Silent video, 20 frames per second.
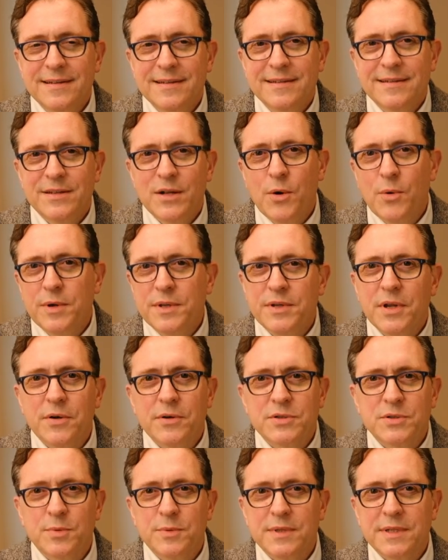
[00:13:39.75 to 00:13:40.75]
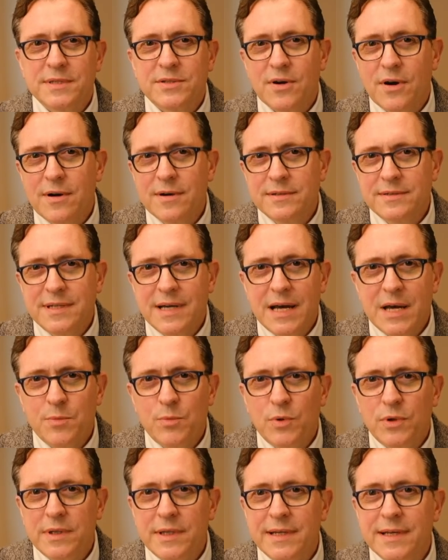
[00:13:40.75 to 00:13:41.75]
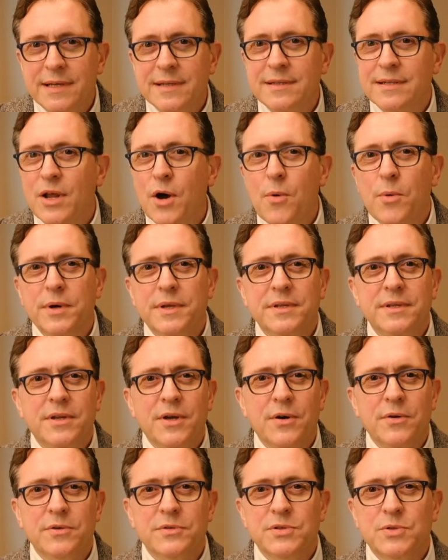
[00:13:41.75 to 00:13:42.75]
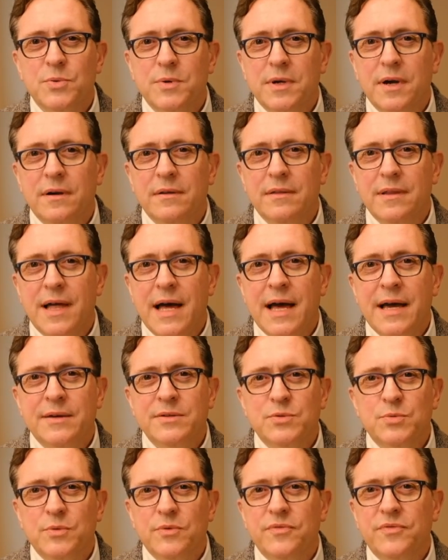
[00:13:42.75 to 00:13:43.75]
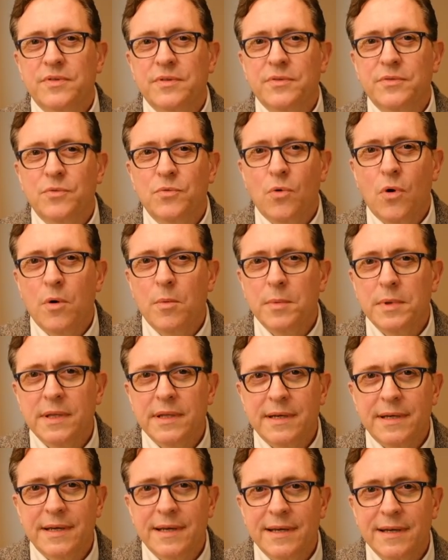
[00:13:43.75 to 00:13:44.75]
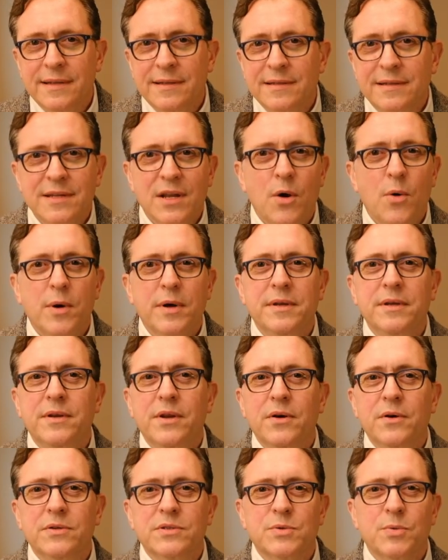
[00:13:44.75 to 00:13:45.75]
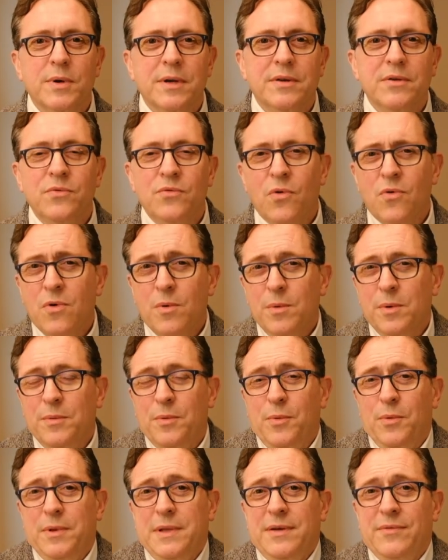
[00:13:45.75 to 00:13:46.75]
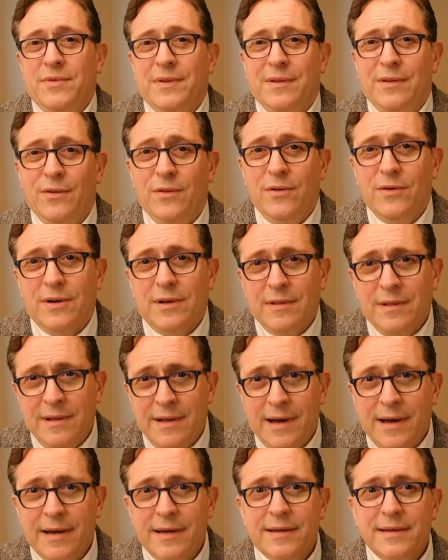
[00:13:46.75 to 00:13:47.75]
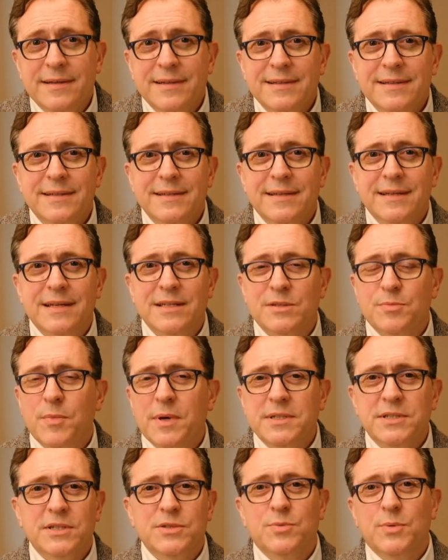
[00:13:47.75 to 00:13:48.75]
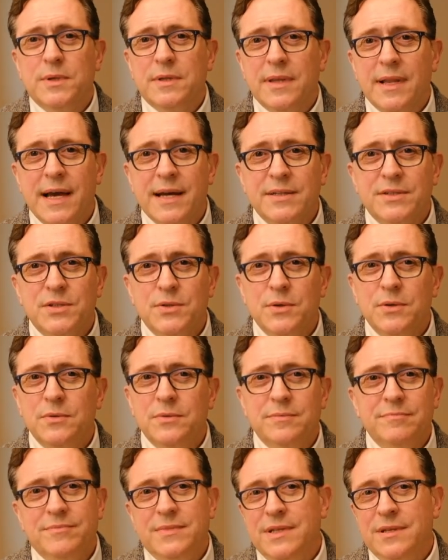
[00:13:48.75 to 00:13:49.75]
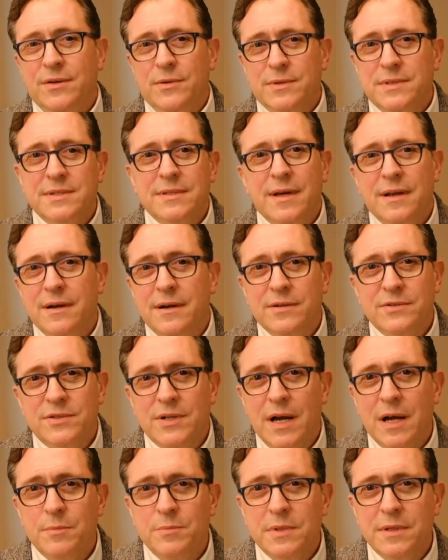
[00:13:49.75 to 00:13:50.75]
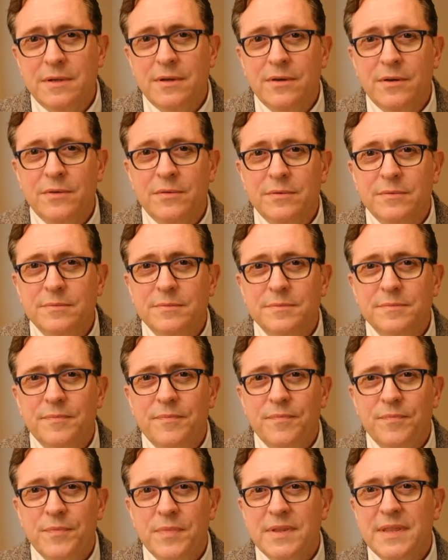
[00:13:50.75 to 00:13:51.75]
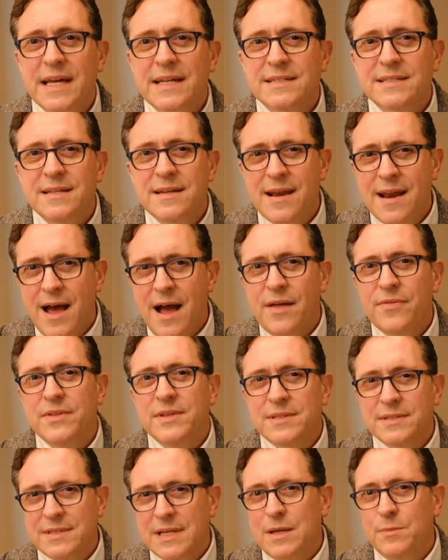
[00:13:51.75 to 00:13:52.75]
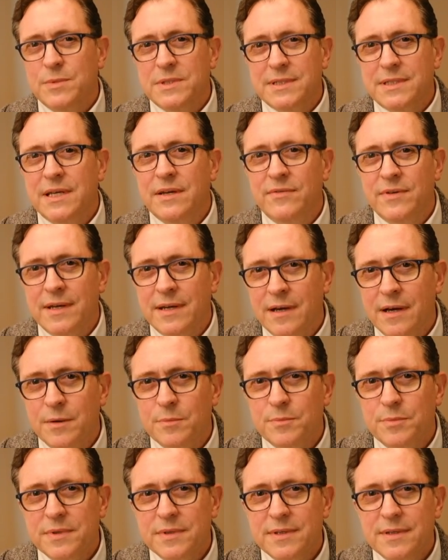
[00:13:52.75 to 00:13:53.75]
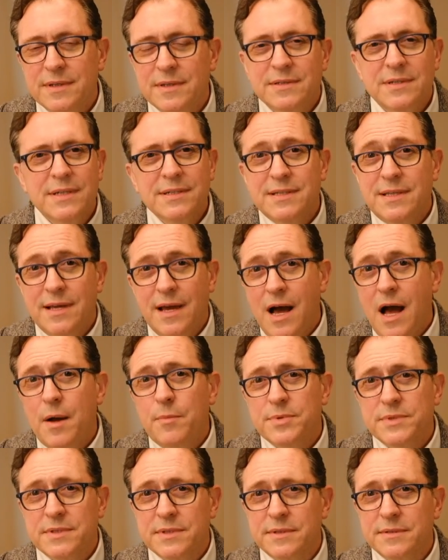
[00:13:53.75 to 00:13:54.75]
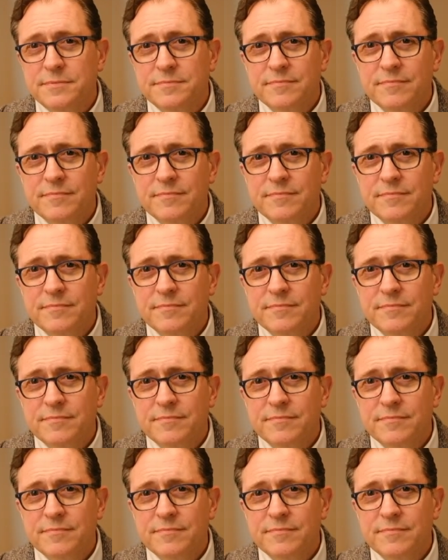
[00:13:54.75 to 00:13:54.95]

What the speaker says: No one knows when this hard time will end. No one knows when our lives will feel normal again. No one knows what normal will even look like. As much as we'd like to, you know, it's not our job to know. But that's not the same as giving up. Just the opposite.